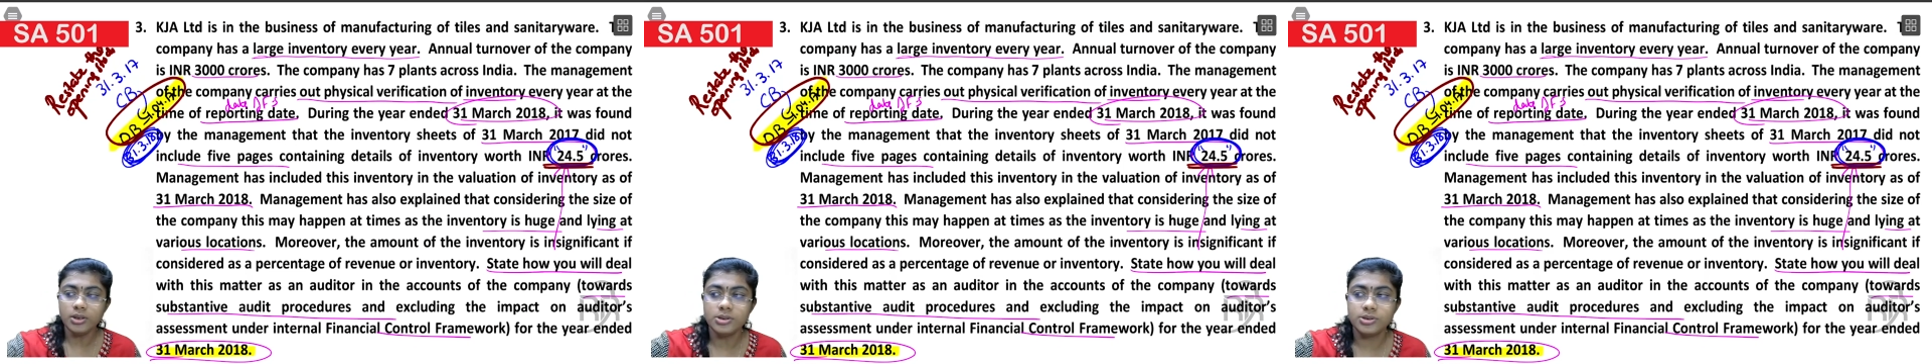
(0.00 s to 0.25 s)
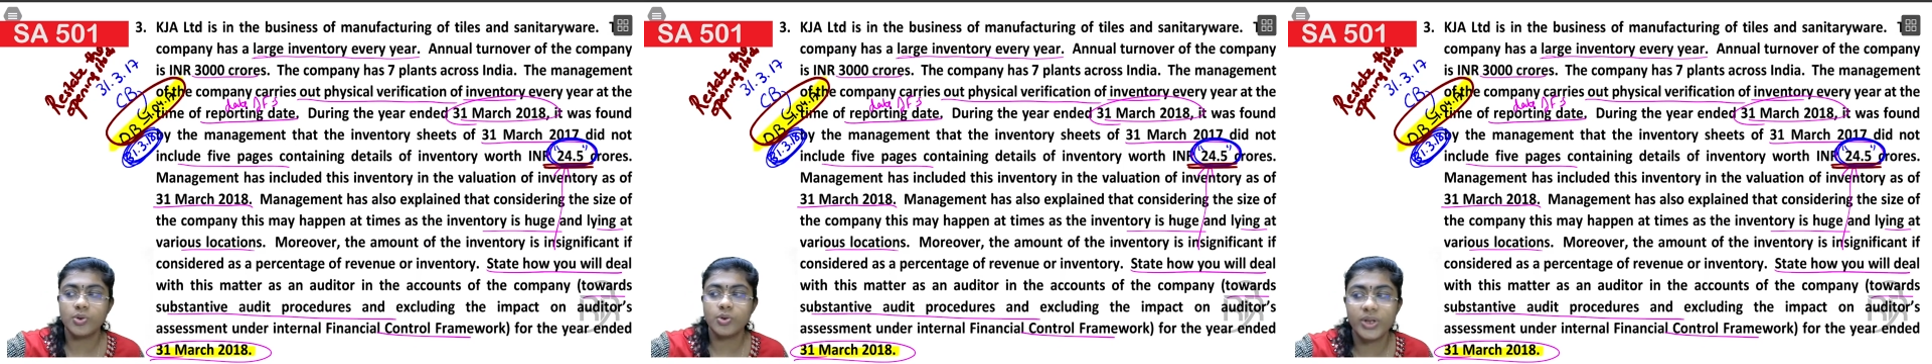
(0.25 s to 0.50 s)

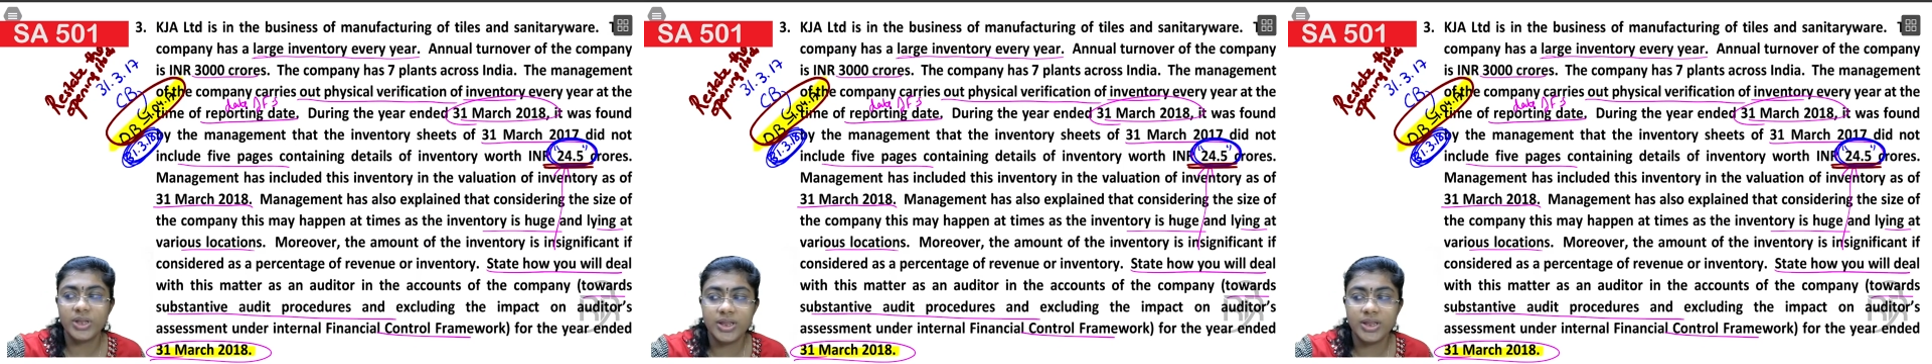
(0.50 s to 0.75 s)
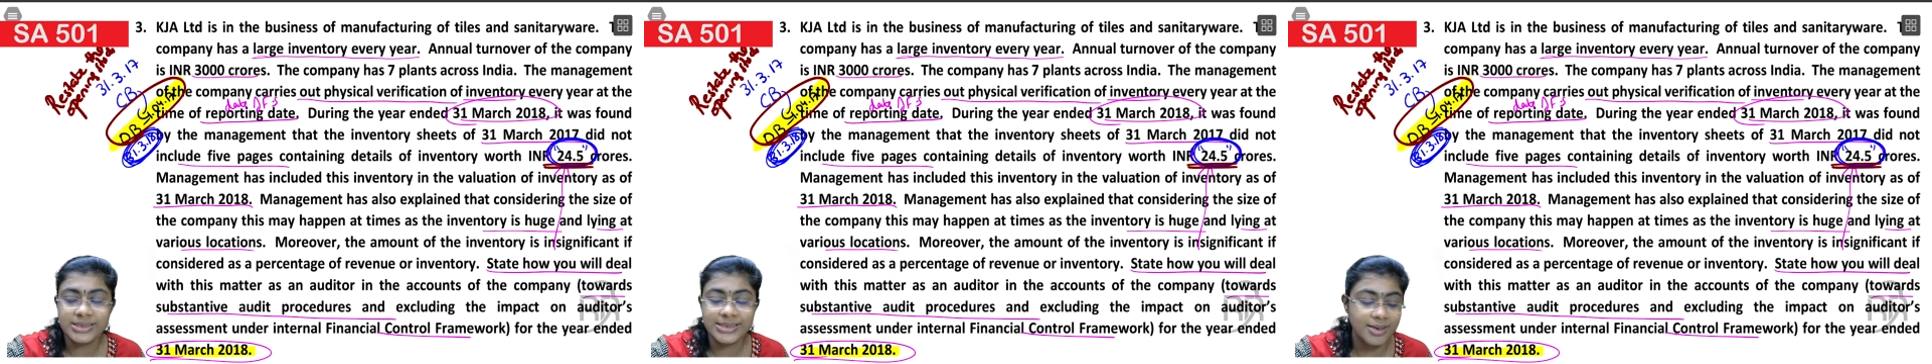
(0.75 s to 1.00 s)
So with
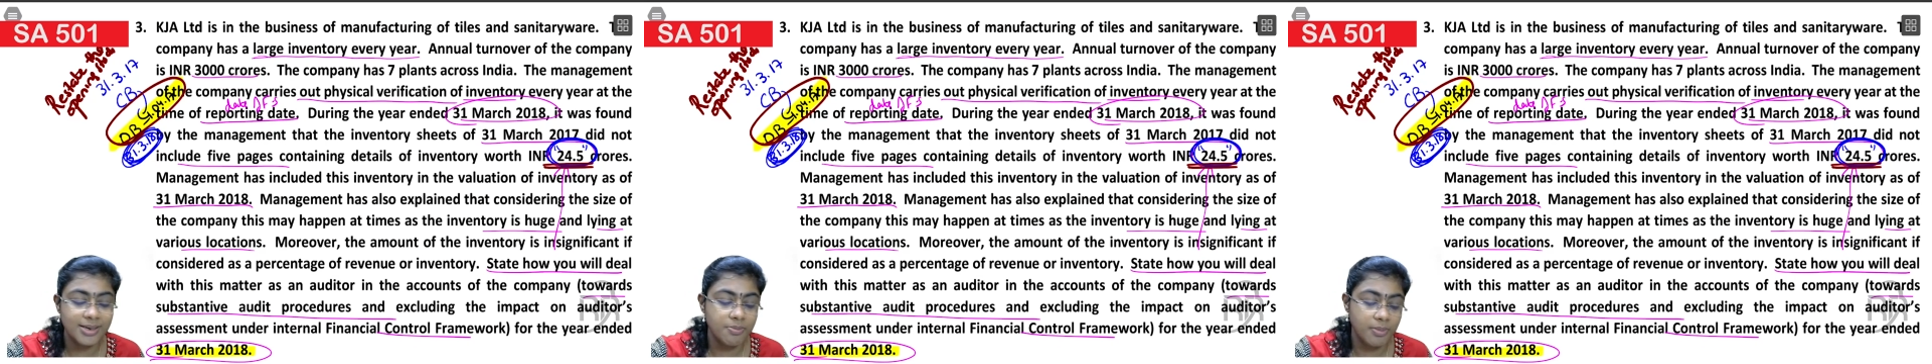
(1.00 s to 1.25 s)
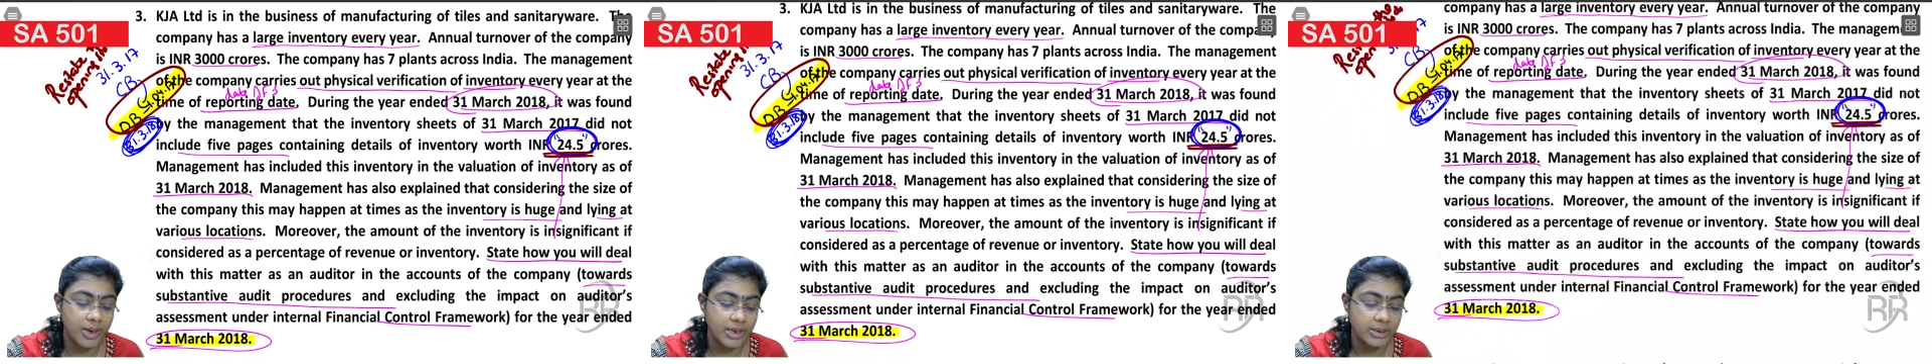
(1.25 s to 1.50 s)
this in
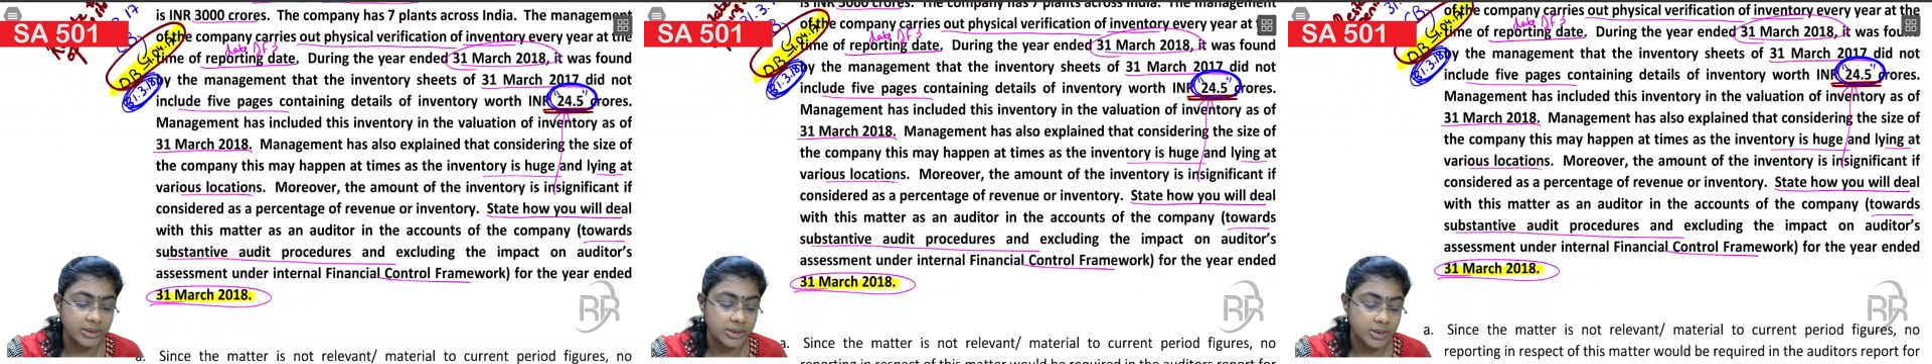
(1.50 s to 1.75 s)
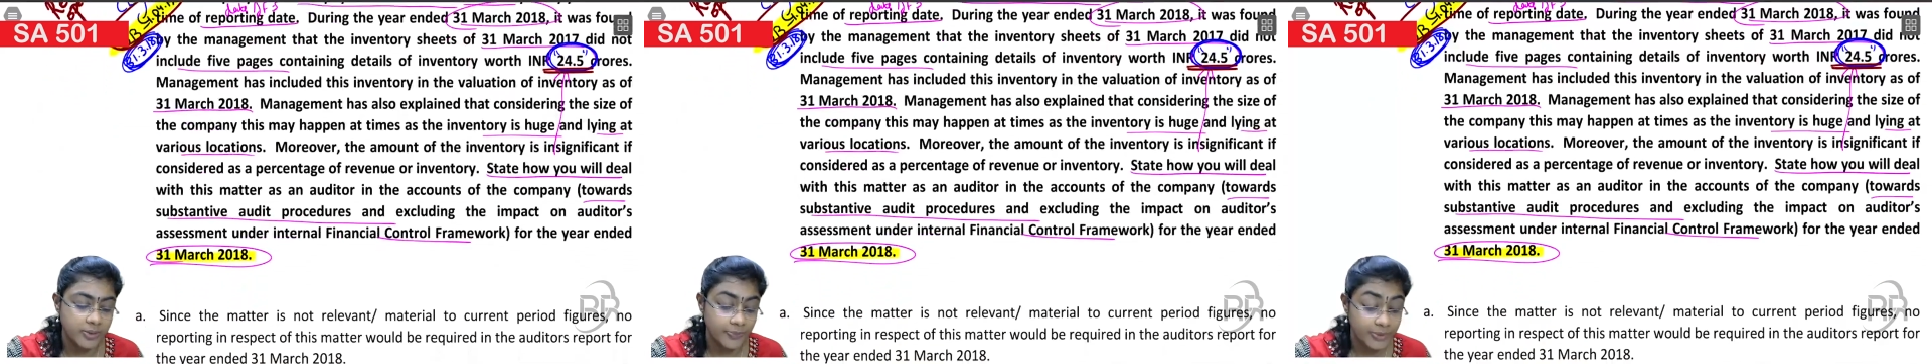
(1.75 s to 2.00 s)
mind,